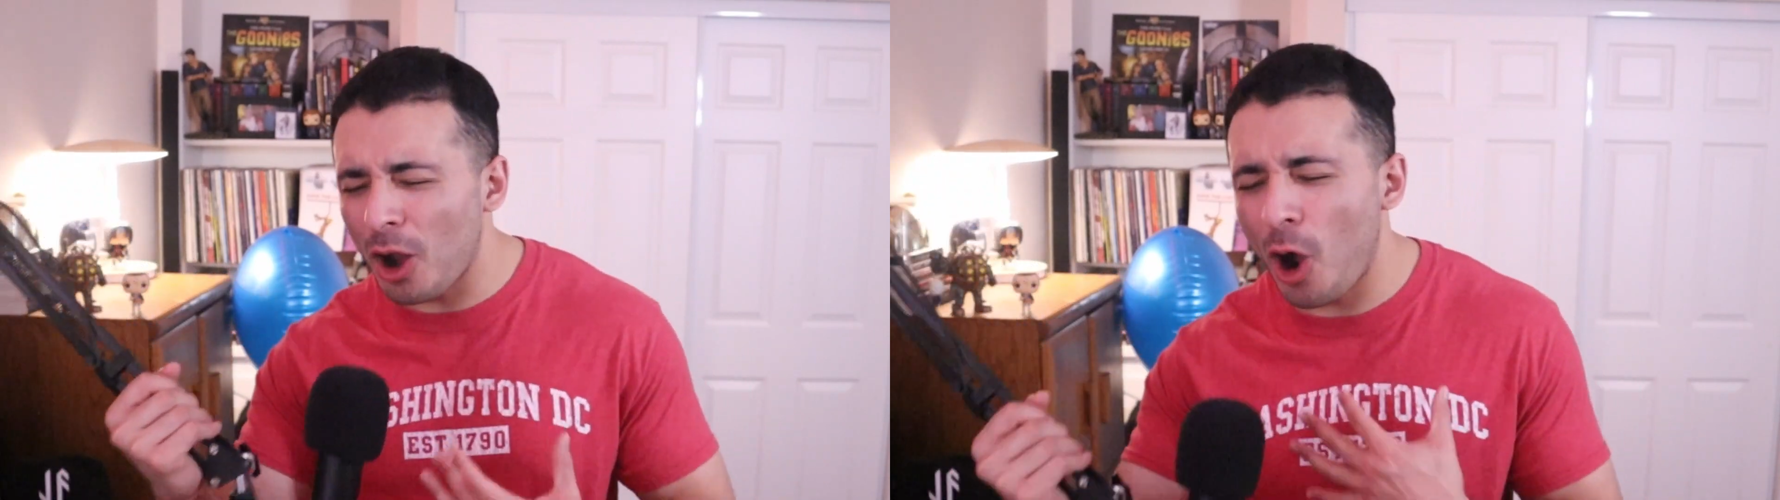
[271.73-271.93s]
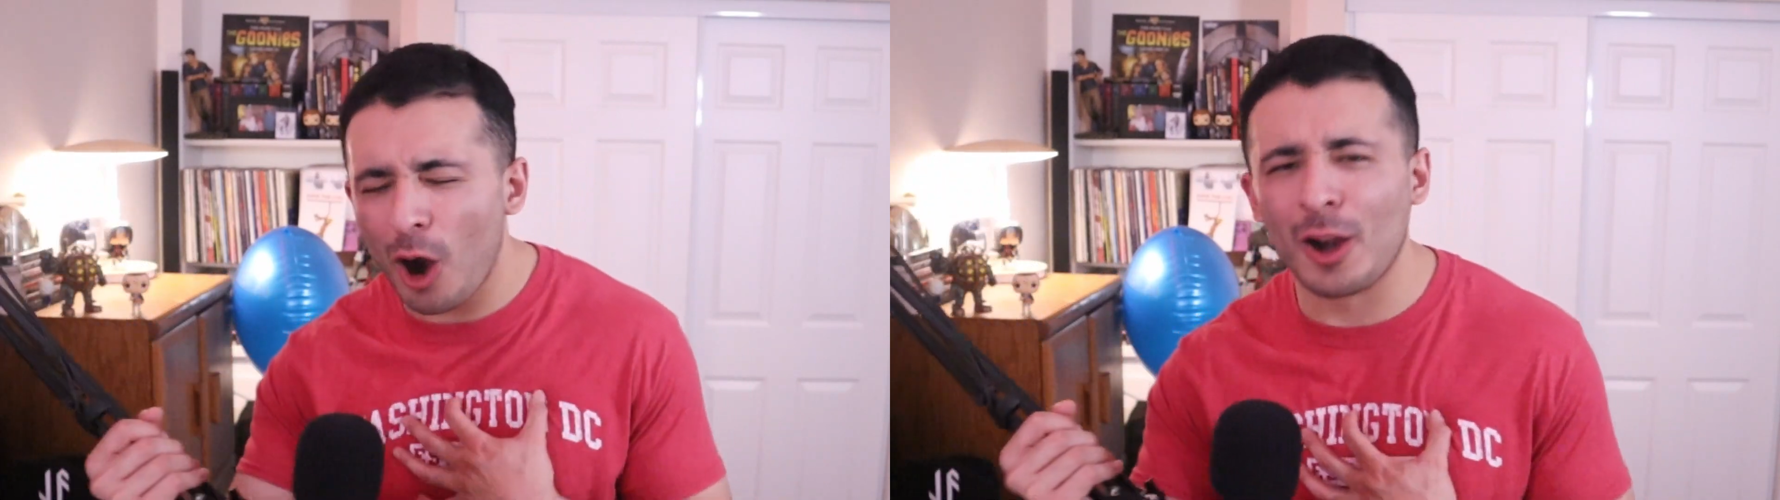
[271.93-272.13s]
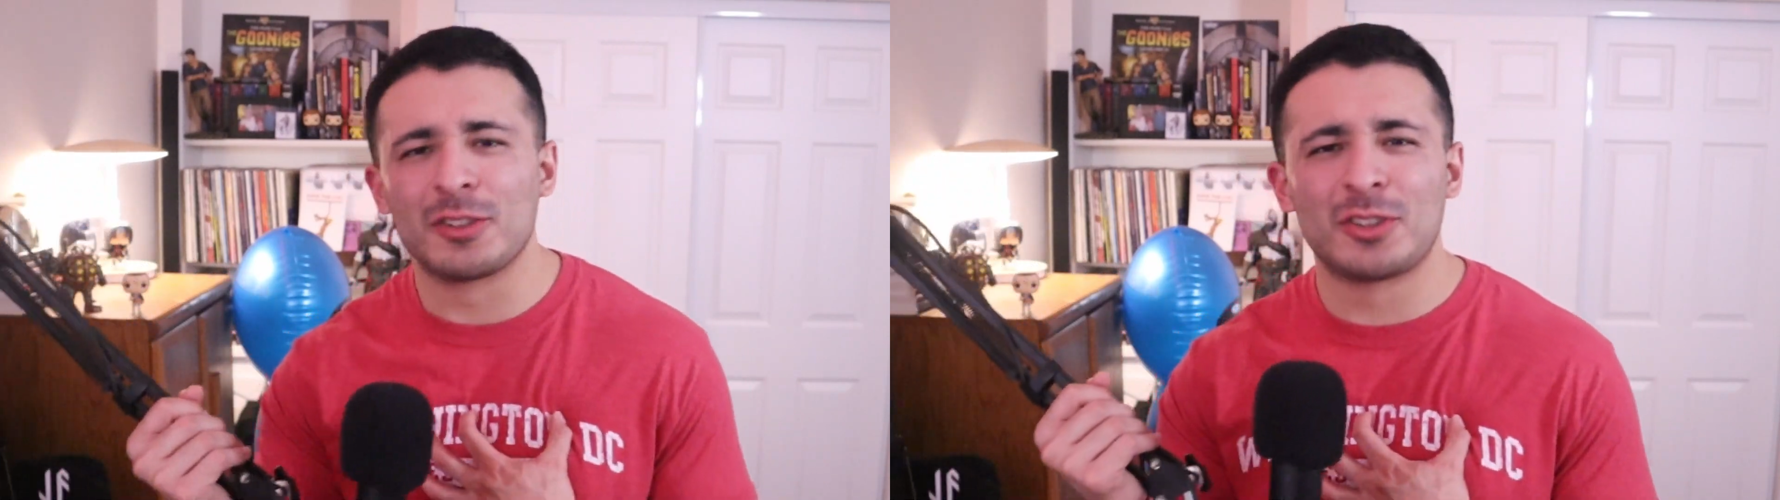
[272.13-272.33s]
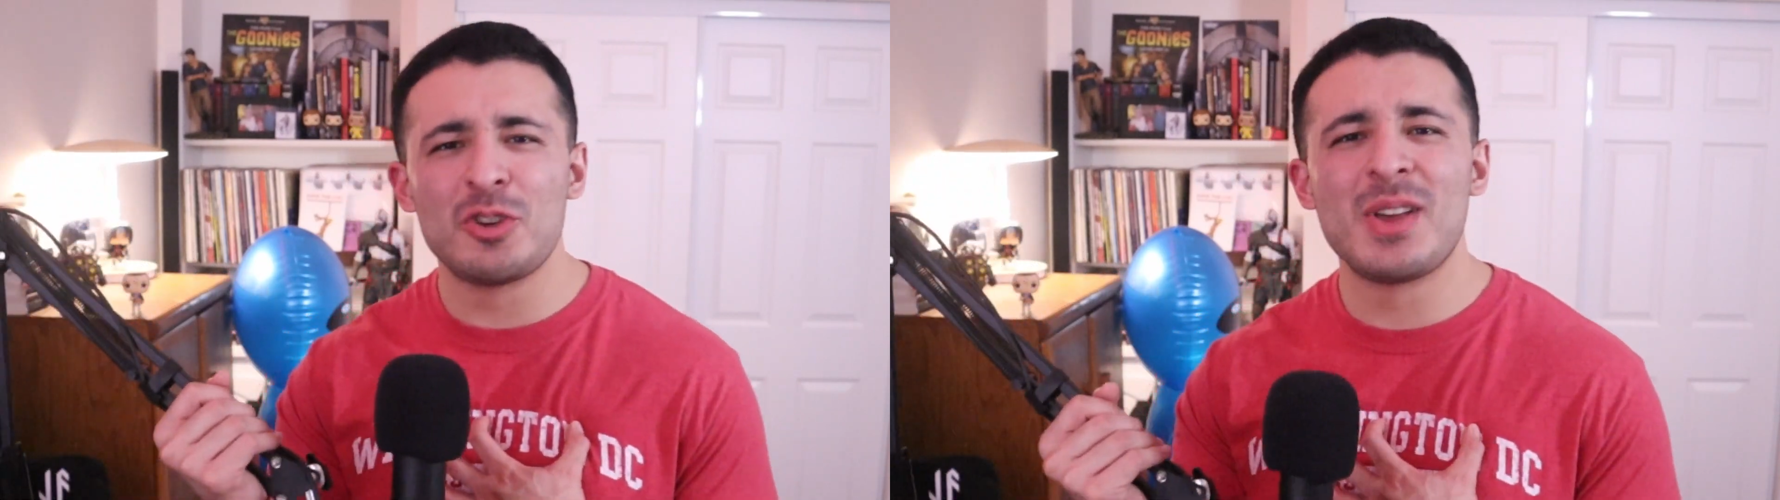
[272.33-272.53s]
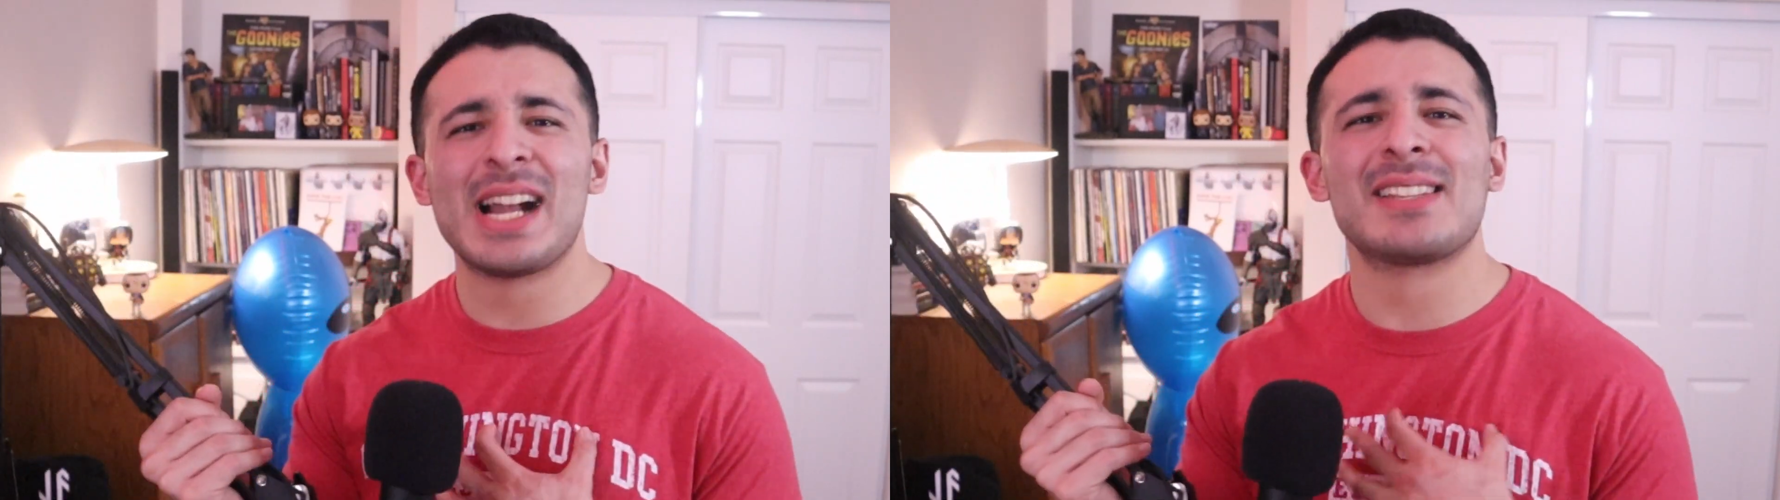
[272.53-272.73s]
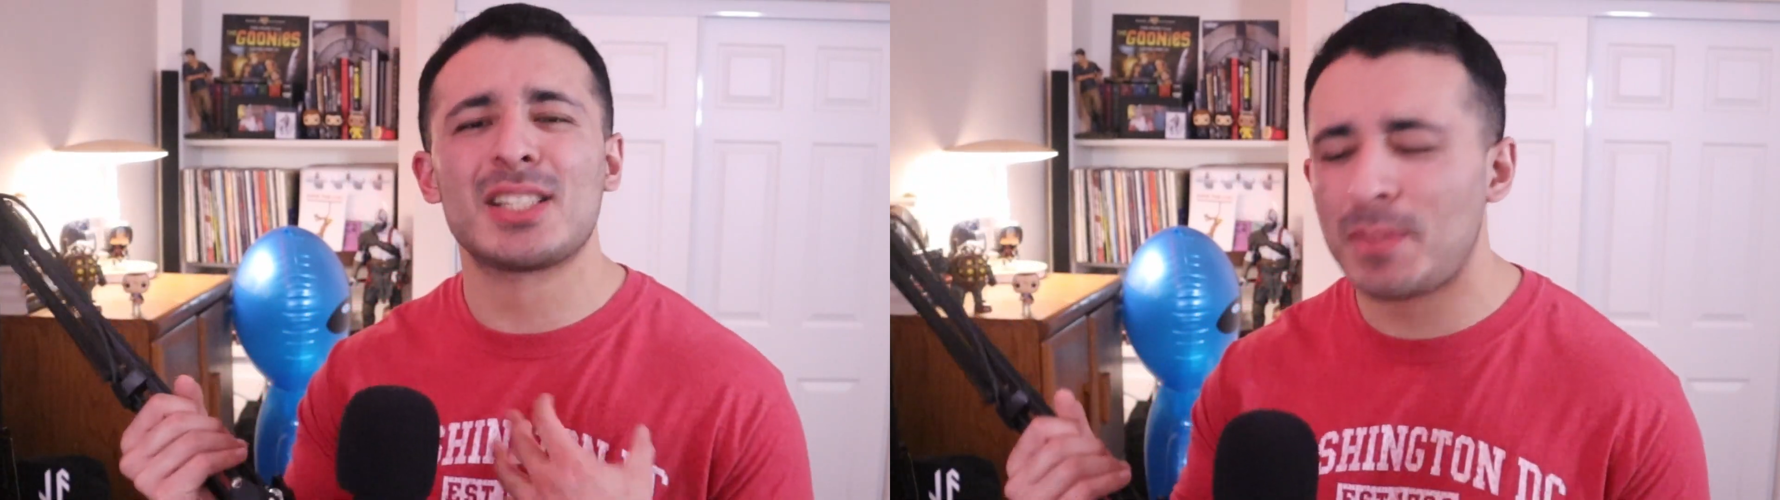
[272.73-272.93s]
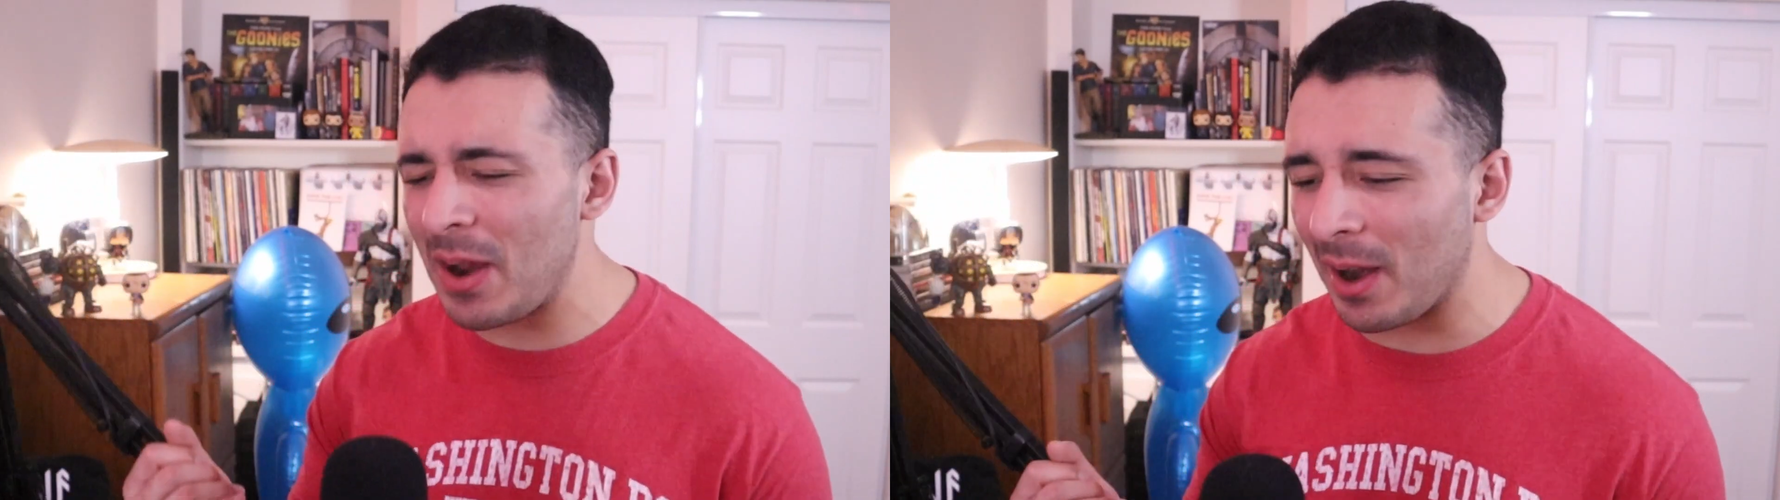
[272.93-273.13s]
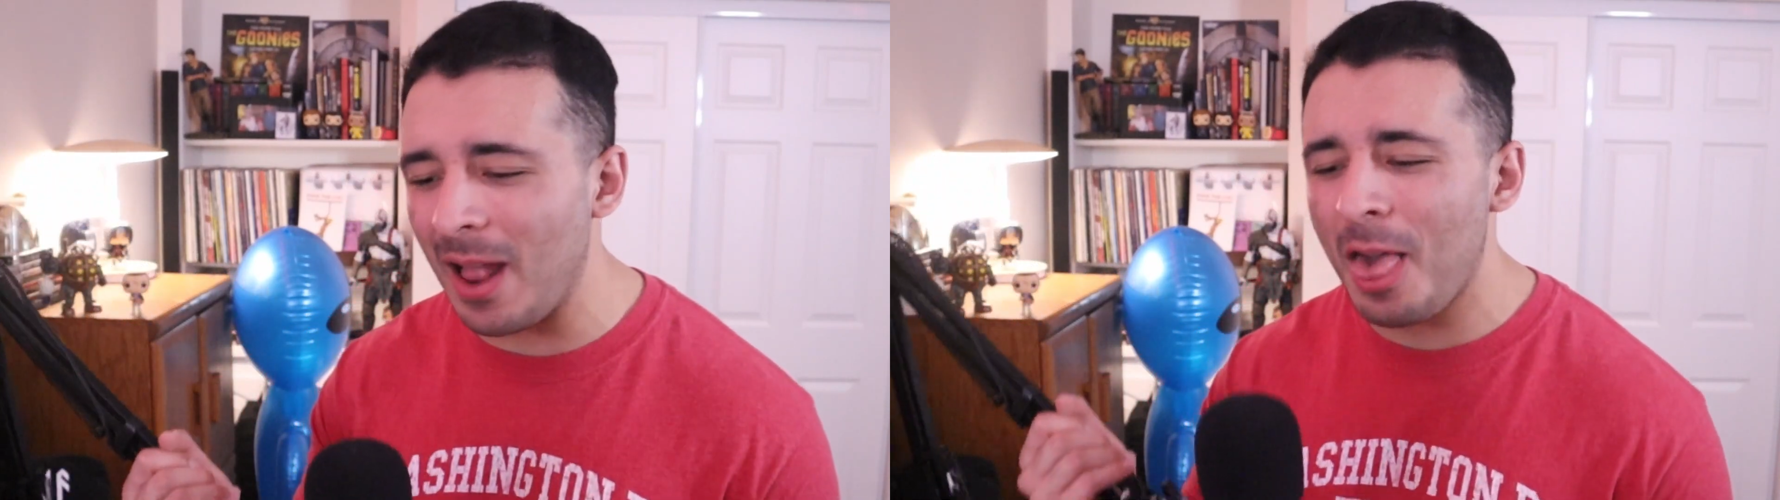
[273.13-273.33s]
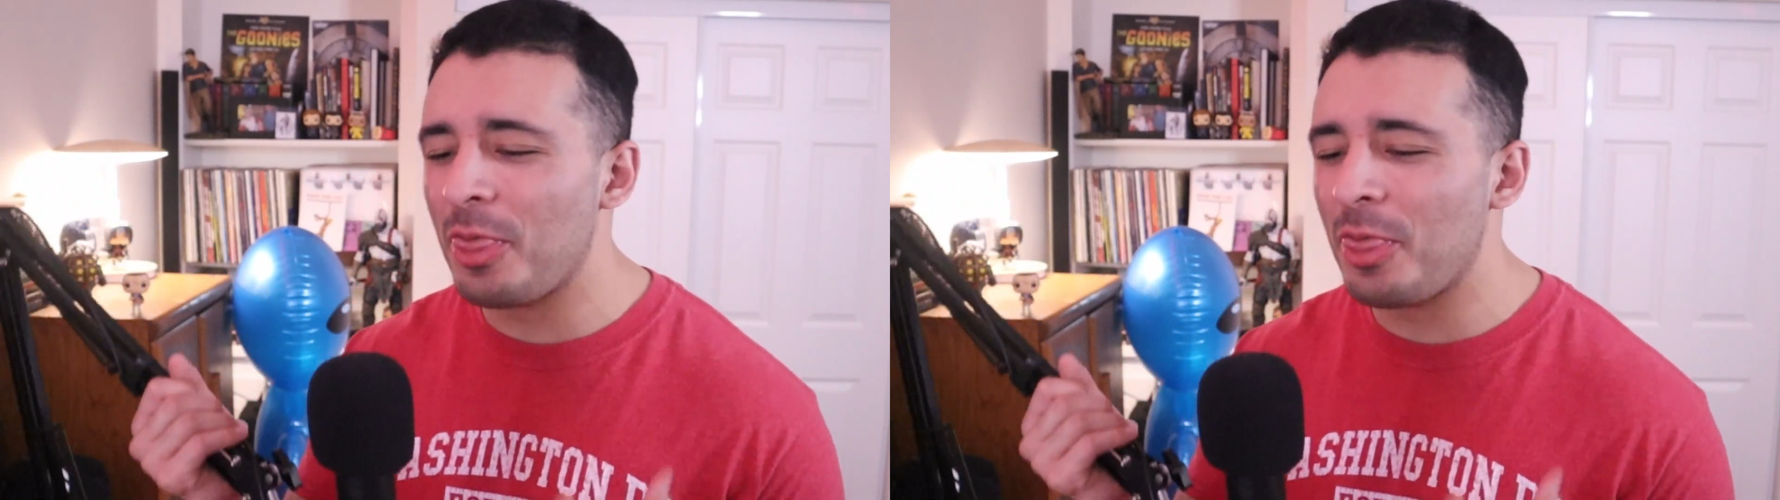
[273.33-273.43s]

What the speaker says: heart too, they got spirit.